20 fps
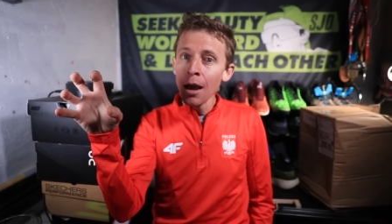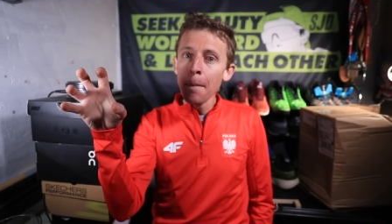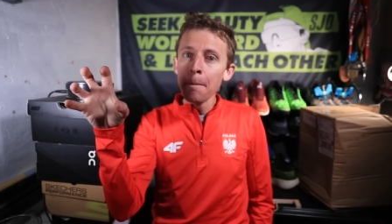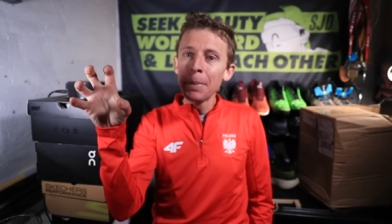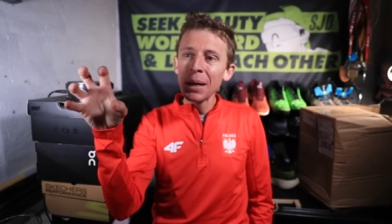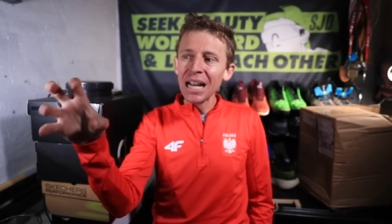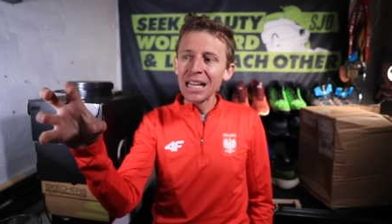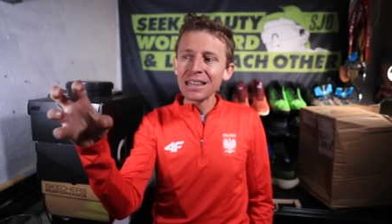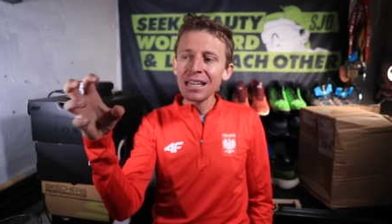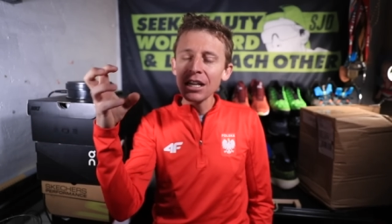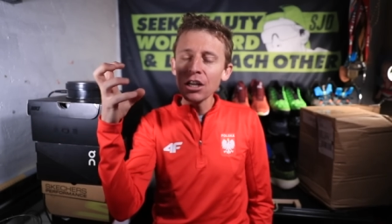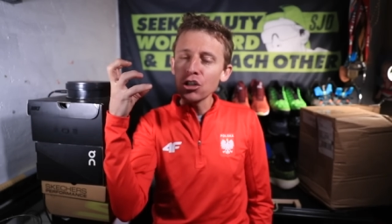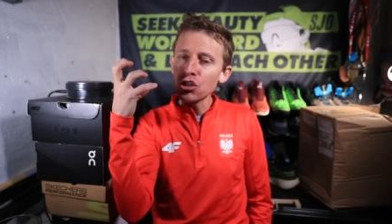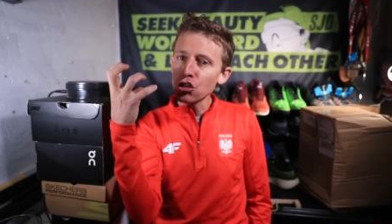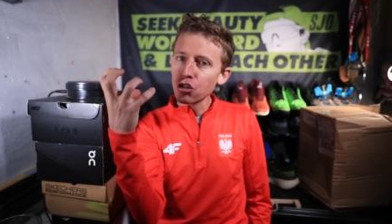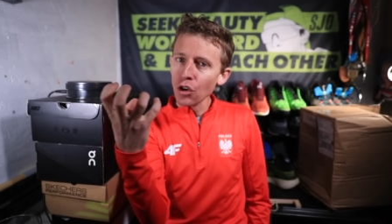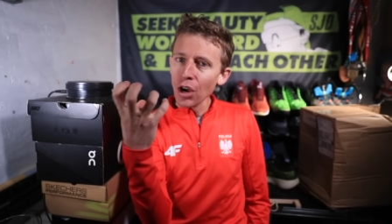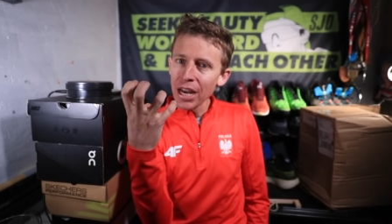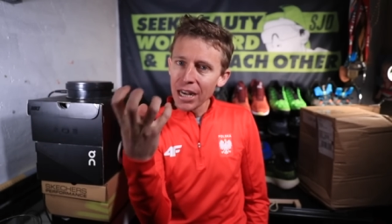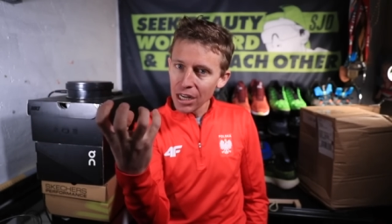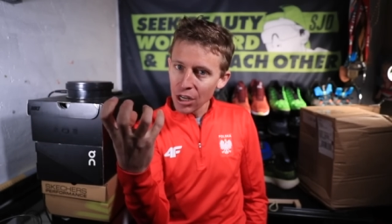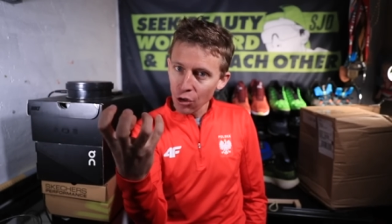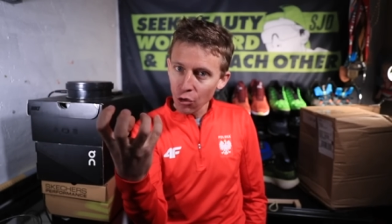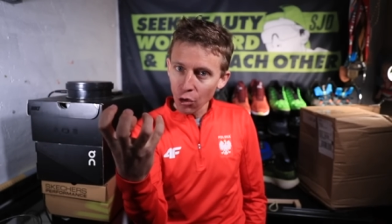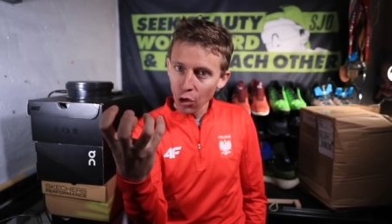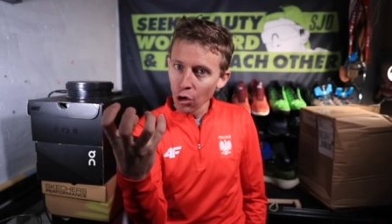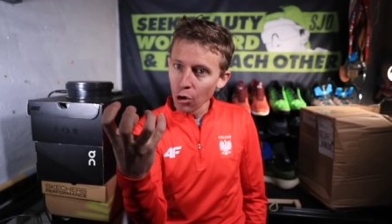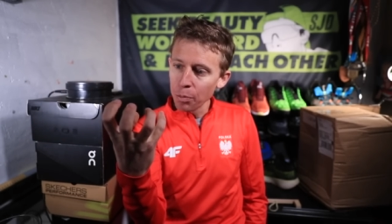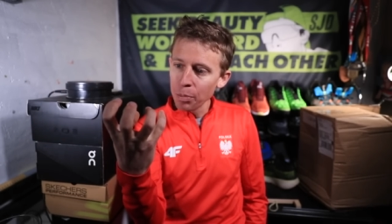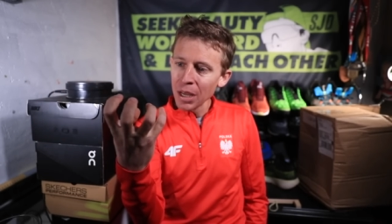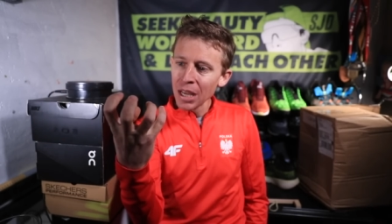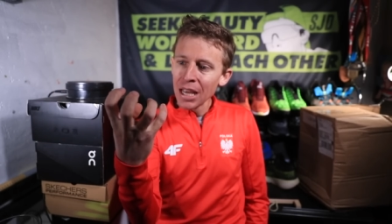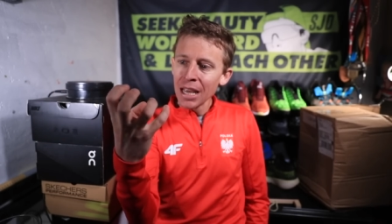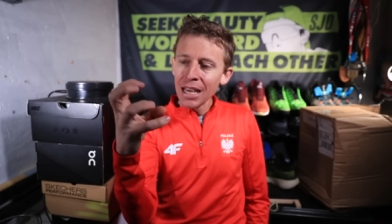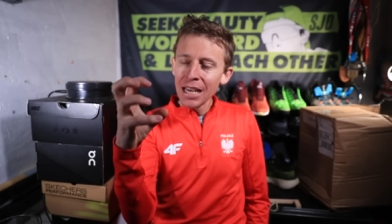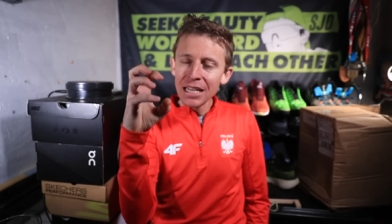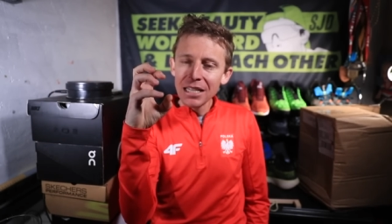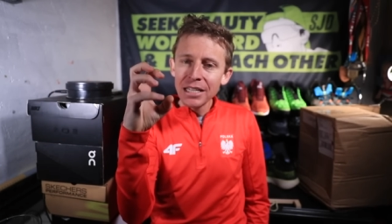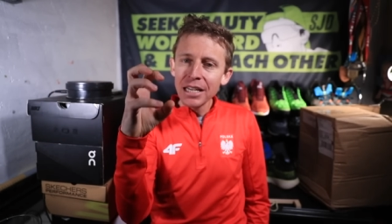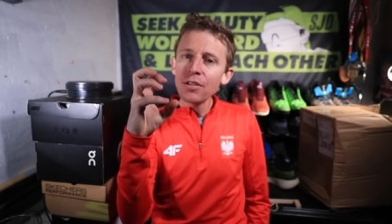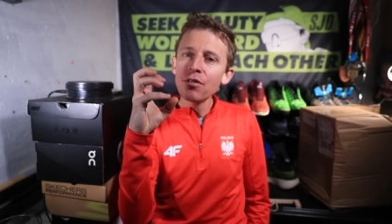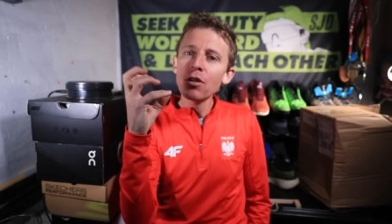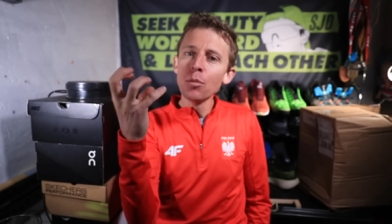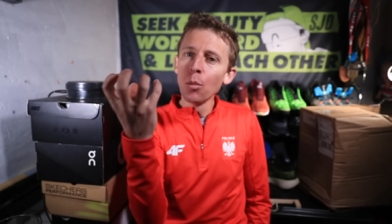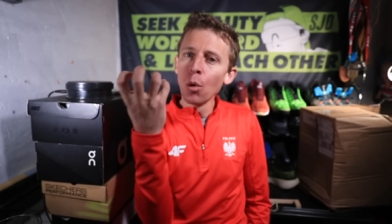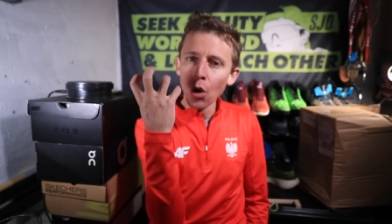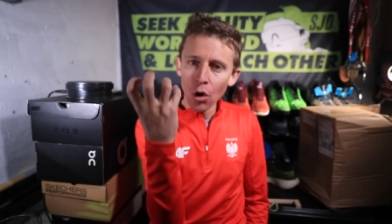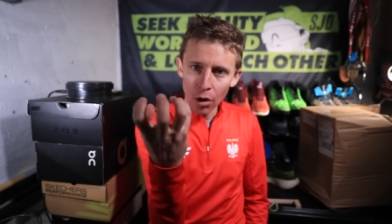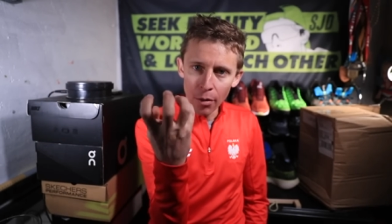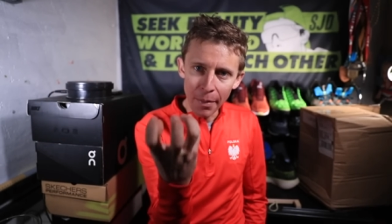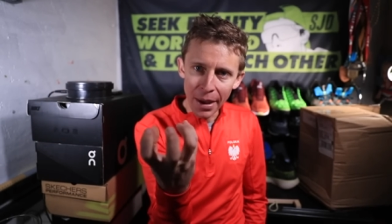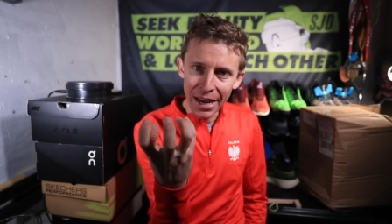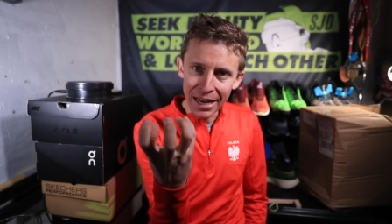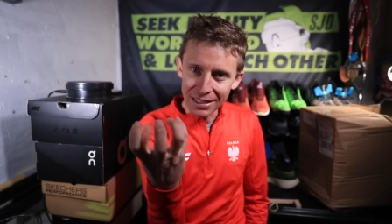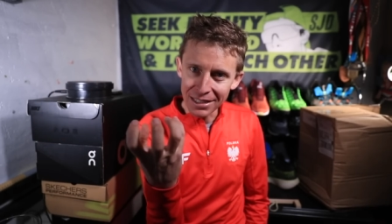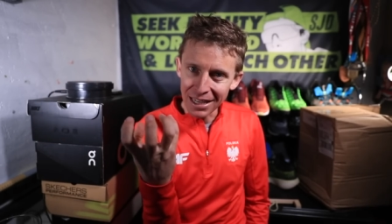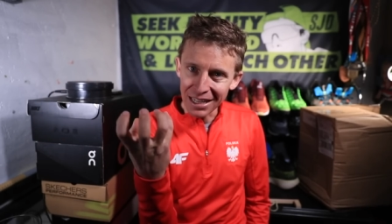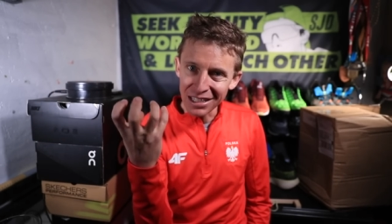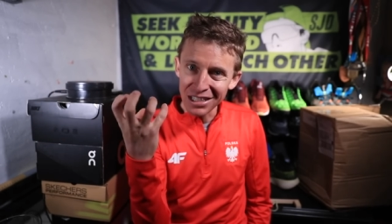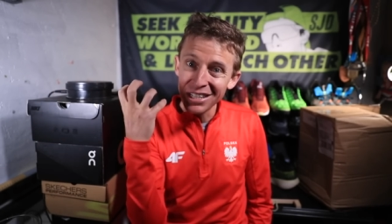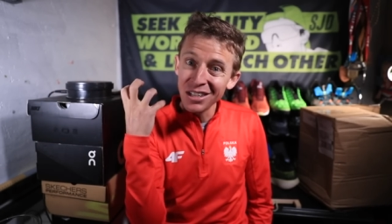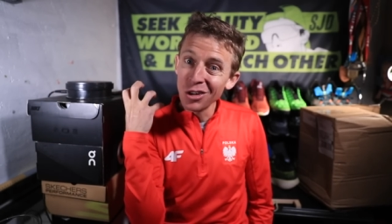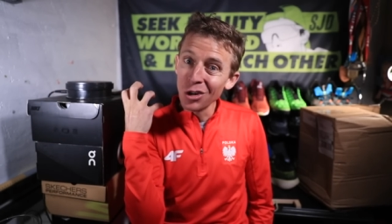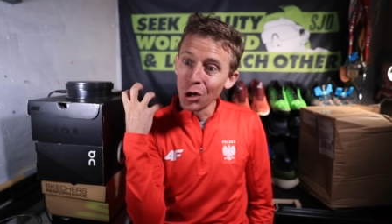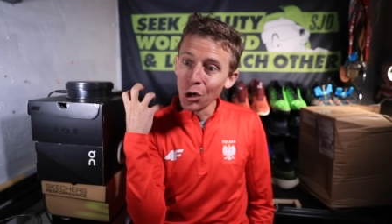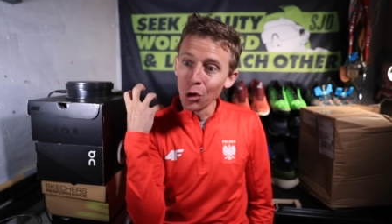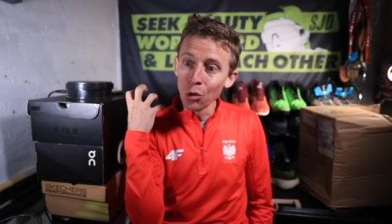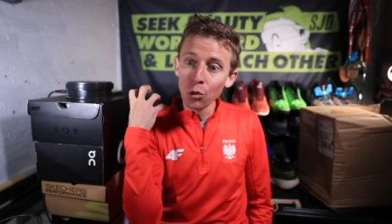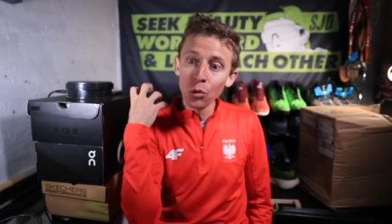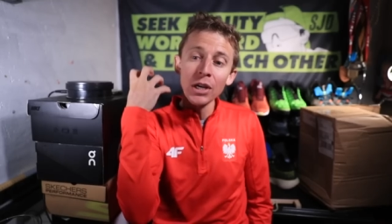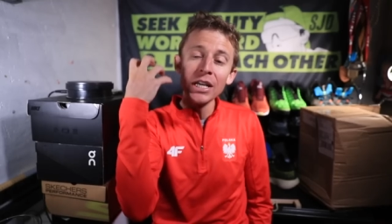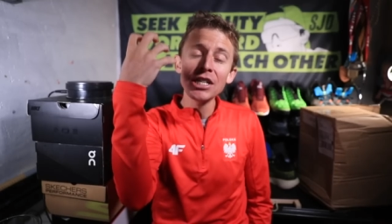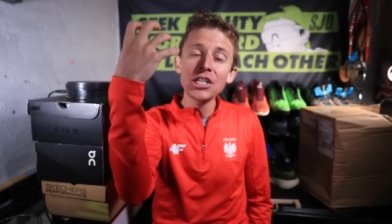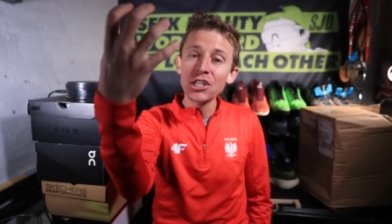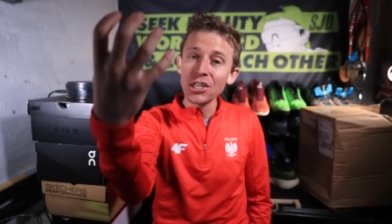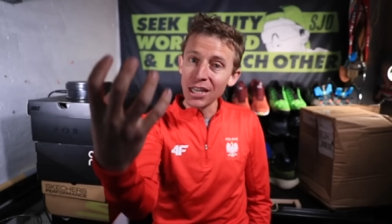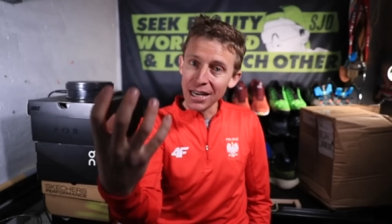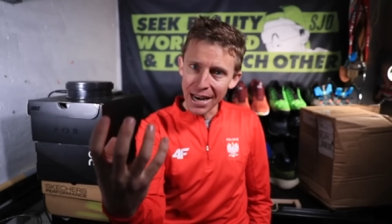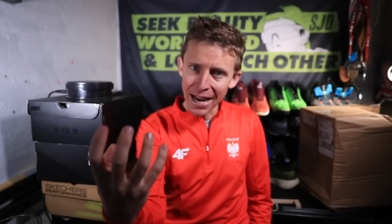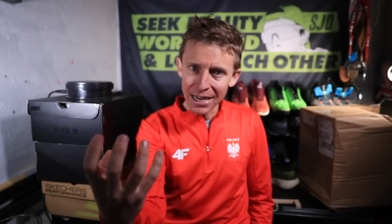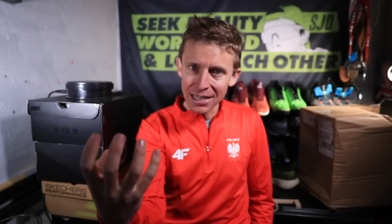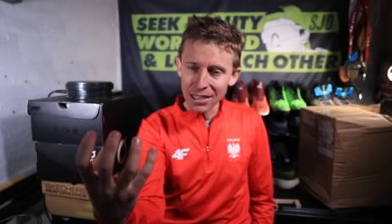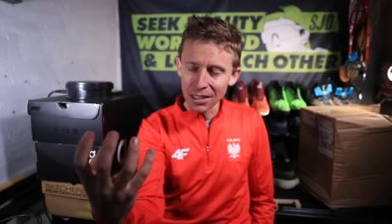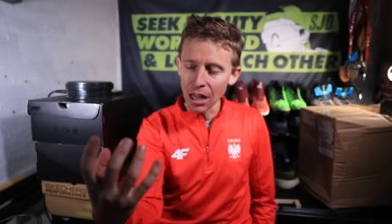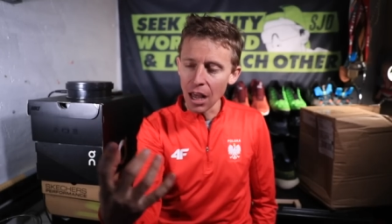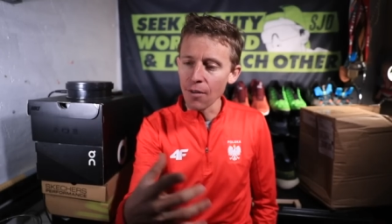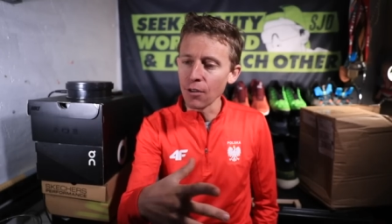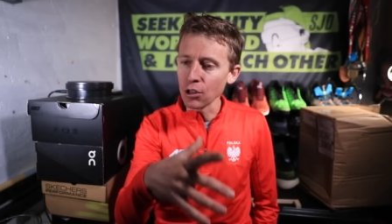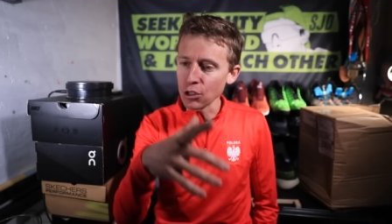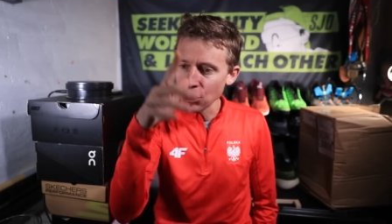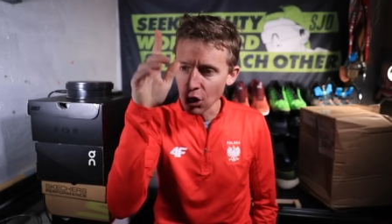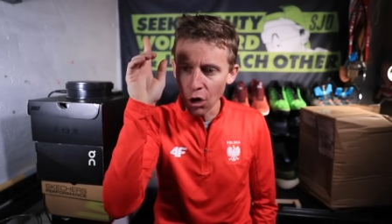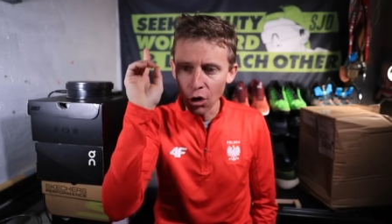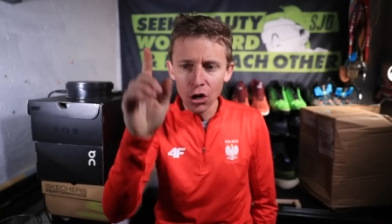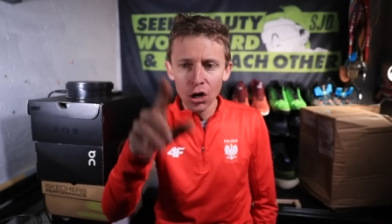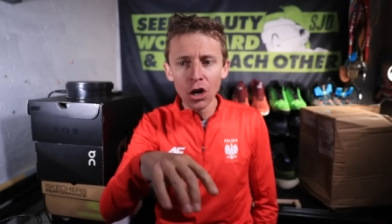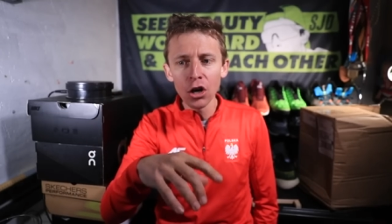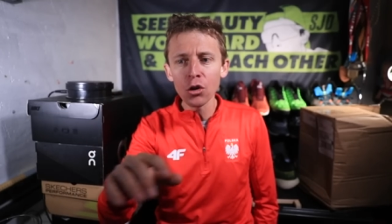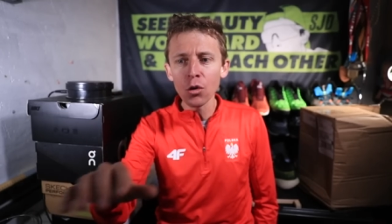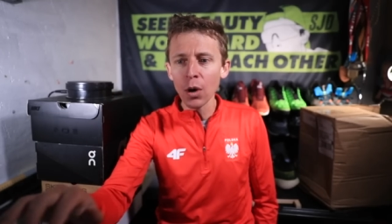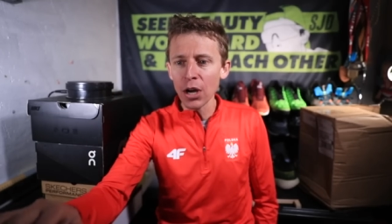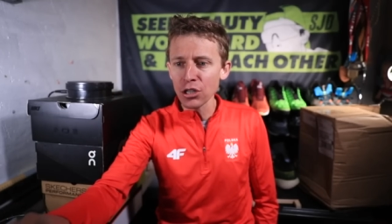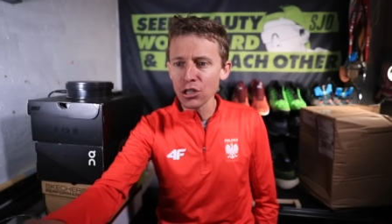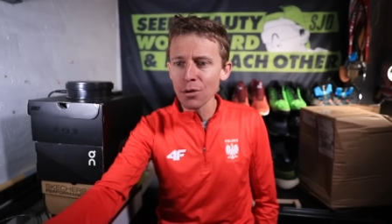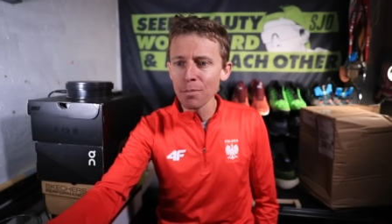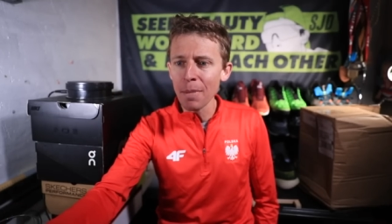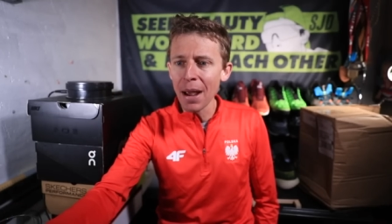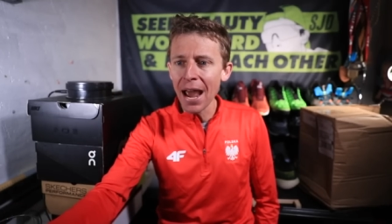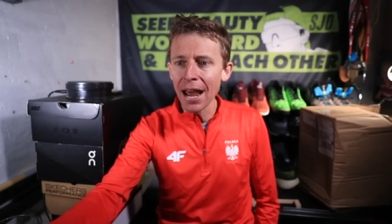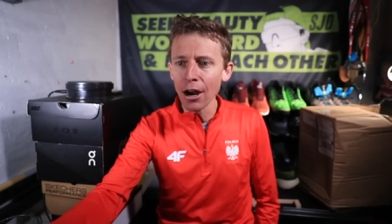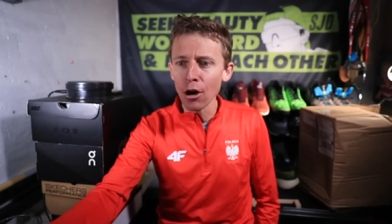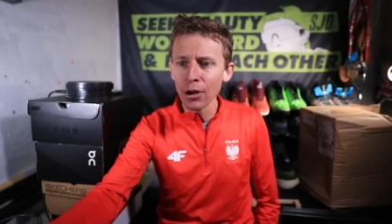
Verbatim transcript: but I think a training group is even more amazing to reach the next level. So good question, Matt.